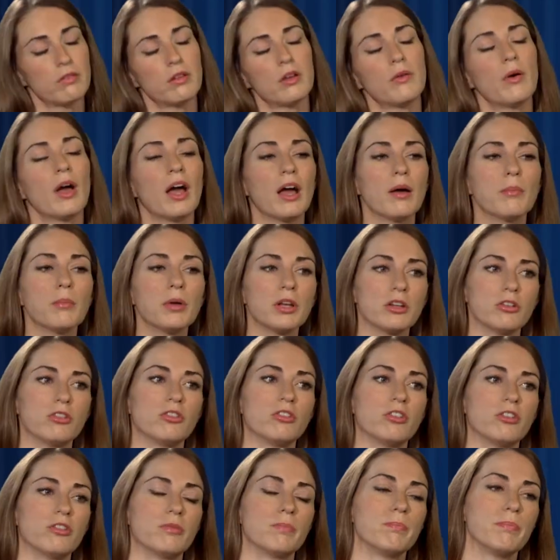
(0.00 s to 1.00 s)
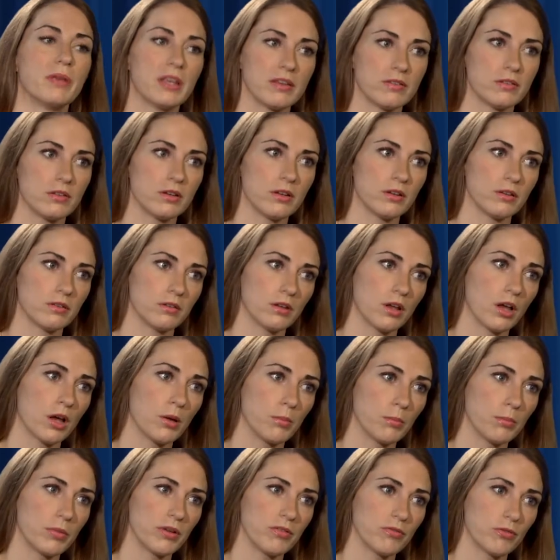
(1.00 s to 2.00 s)
So how much does business
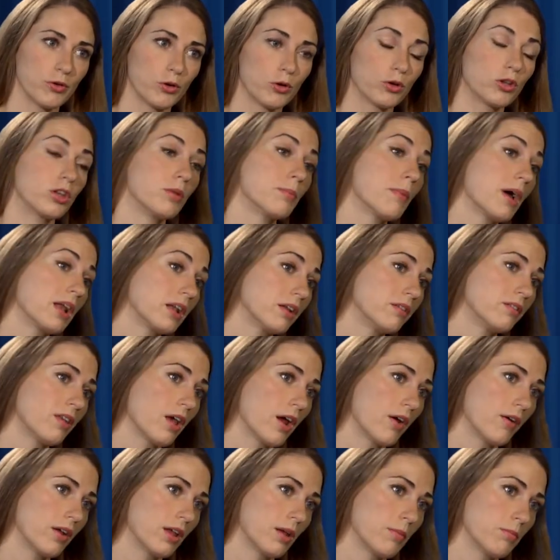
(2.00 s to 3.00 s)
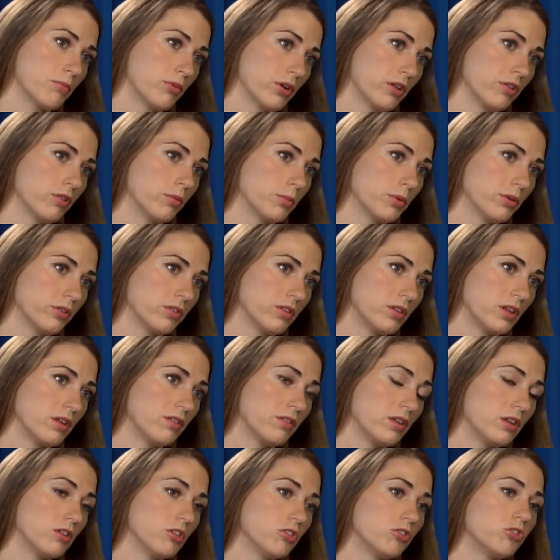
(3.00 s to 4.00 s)
come before humanitarian principles in this
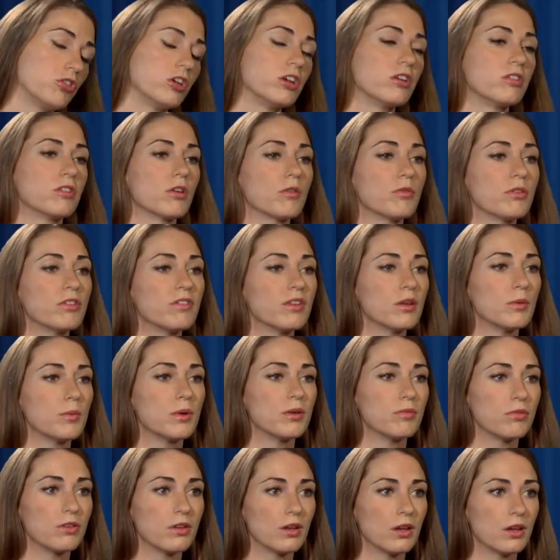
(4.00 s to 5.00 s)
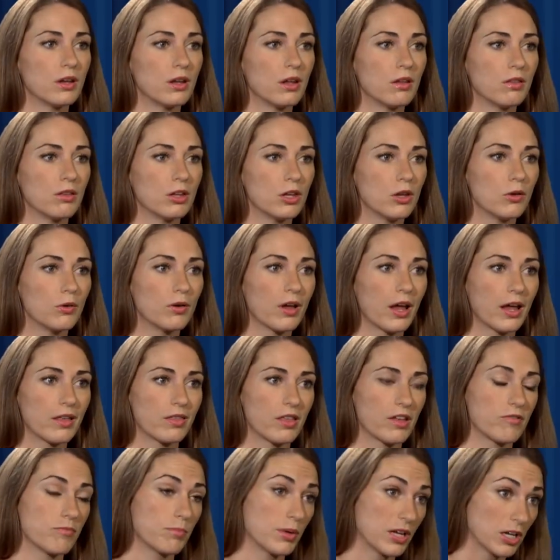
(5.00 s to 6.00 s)
industry? Because obviously we've seen in the UK
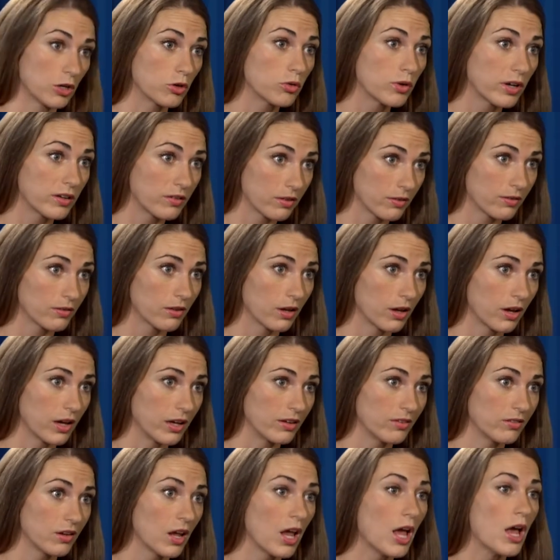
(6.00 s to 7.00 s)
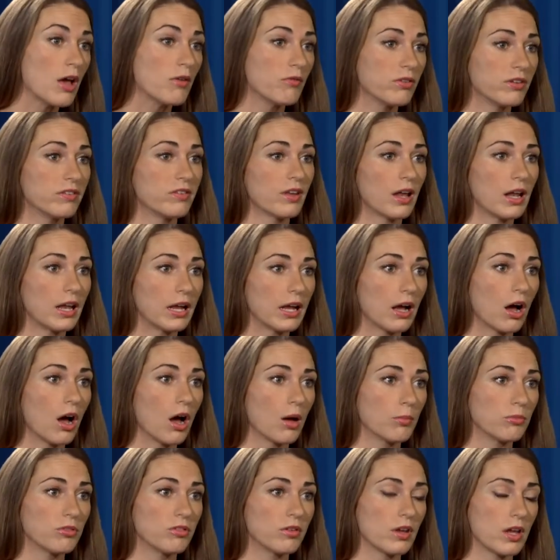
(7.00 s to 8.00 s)
they've been criticised for selling
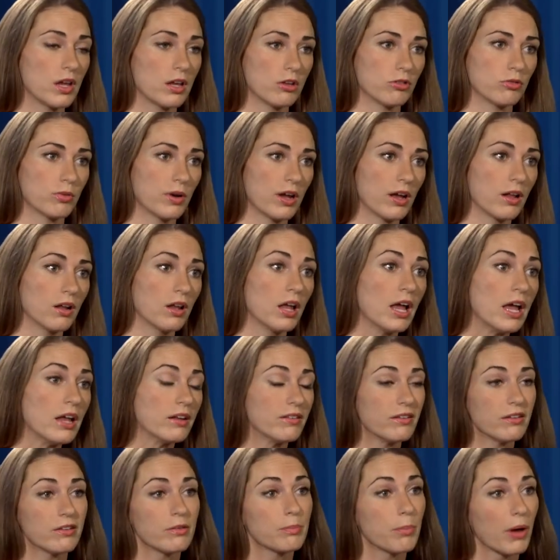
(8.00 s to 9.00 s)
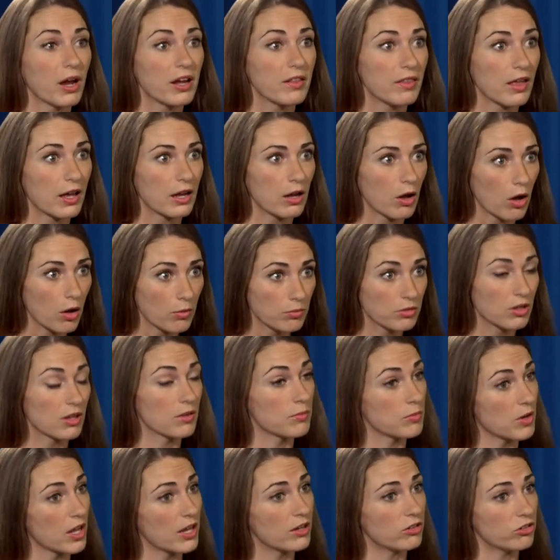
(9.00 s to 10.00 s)
arms to Israel, despite their
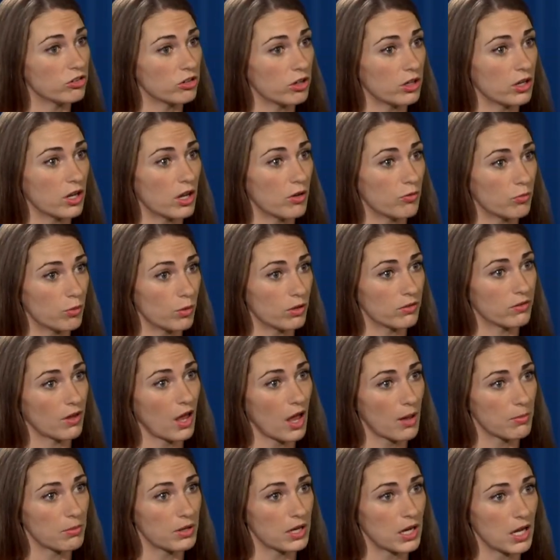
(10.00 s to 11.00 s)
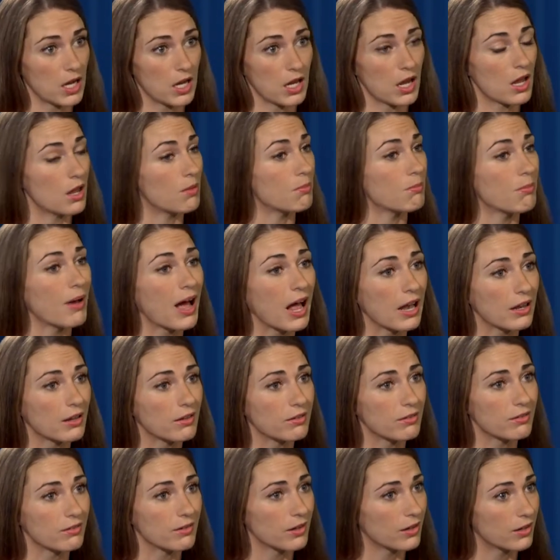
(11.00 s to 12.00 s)
condemnation of what's happening in
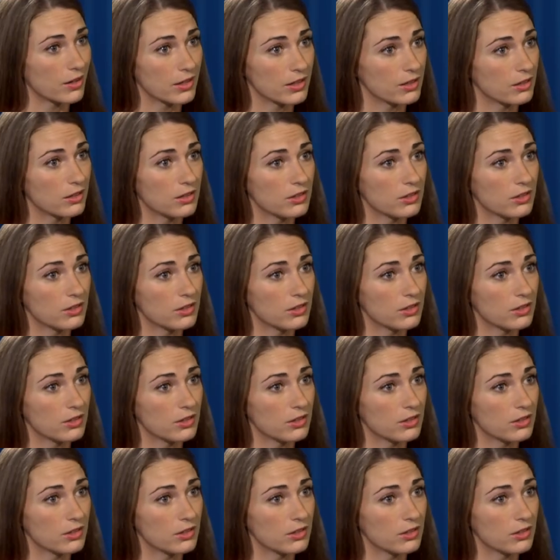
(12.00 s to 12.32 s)
Palestine.